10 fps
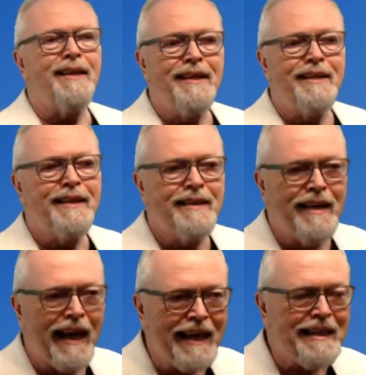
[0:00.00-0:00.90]
in
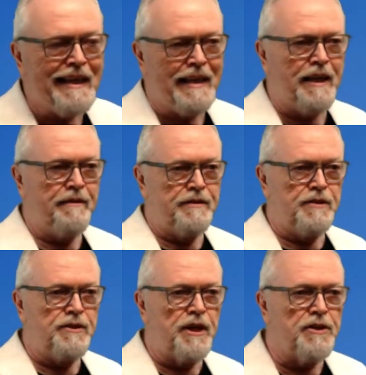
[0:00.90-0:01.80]
any given
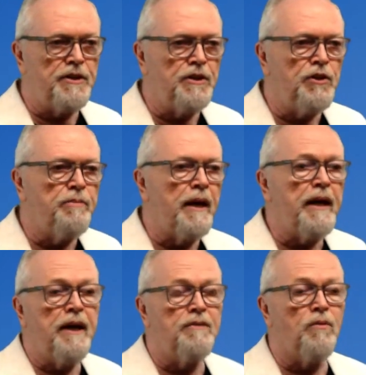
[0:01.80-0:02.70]
session you may
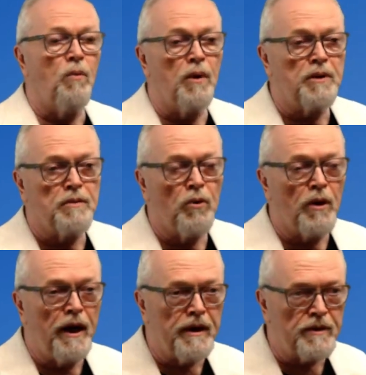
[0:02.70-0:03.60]
have one or more
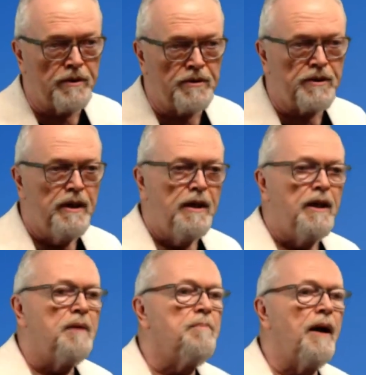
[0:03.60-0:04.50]
hecklers.
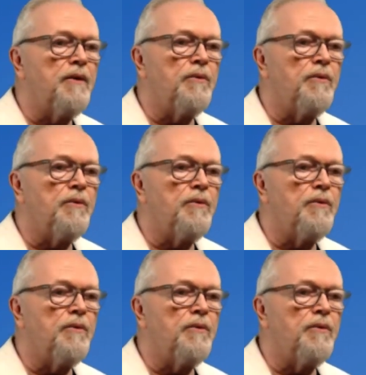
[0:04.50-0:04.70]
And by the